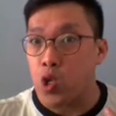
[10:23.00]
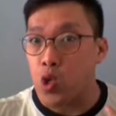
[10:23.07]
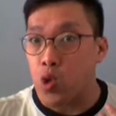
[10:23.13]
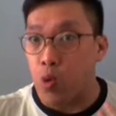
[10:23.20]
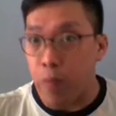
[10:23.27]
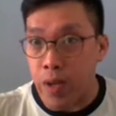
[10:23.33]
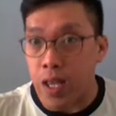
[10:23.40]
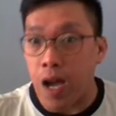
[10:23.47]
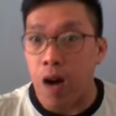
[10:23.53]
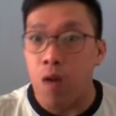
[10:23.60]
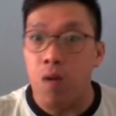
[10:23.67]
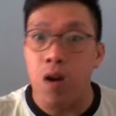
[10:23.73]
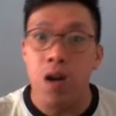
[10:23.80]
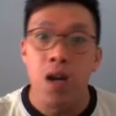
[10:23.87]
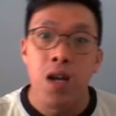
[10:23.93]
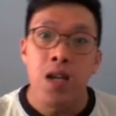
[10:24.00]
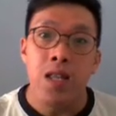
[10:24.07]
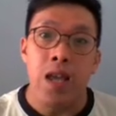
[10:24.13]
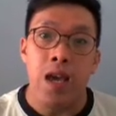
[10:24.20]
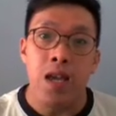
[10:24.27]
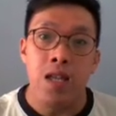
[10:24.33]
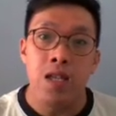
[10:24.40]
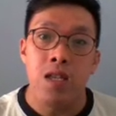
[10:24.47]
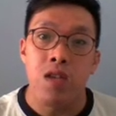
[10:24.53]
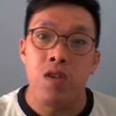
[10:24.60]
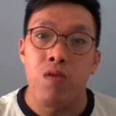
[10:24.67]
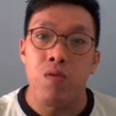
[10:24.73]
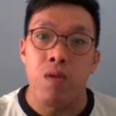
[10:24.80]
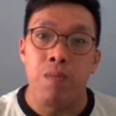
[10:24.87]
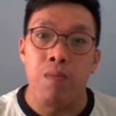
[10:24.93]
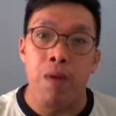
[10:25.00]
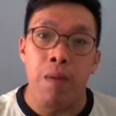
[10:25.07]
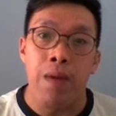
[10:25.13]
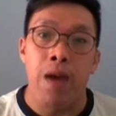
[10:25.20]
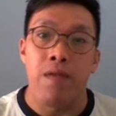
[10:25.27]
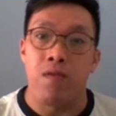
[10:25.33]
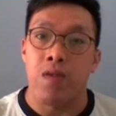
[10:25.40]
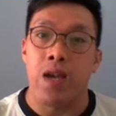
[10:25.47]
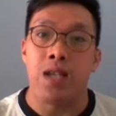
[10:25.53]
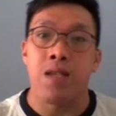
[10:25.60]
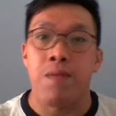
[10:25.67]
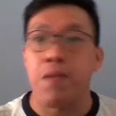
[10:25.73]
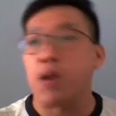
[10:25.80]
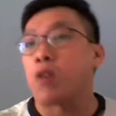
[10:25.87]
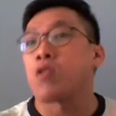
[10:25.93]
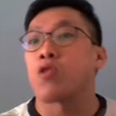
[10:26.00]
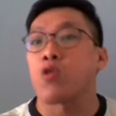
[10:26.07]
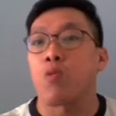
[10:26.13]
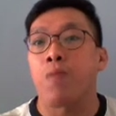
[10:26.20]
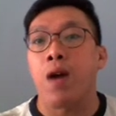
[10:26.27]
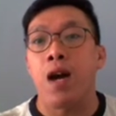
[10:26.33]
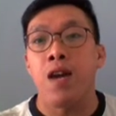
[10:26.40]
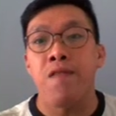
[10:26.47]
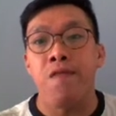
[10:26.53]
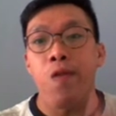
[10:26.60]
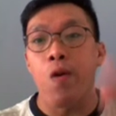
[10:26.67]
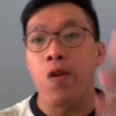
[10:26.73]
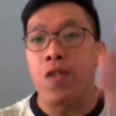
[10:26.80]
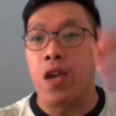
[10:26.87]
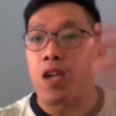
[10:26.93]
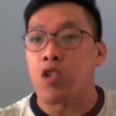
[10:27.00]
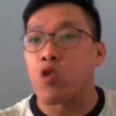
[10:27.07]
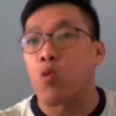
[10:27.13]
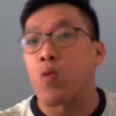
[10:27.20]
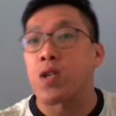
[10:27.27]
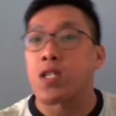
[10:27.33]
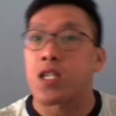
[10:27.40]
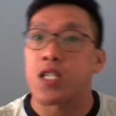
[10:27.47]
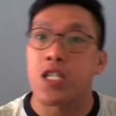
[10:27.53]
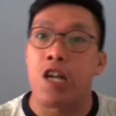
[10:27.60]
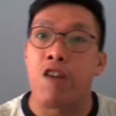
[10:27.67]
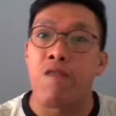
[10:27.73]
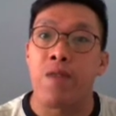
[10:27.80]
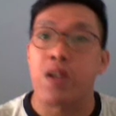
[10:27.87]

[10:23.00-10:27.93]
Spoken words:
super tower, then you will probably have to get something on the super high floor that is towards the south,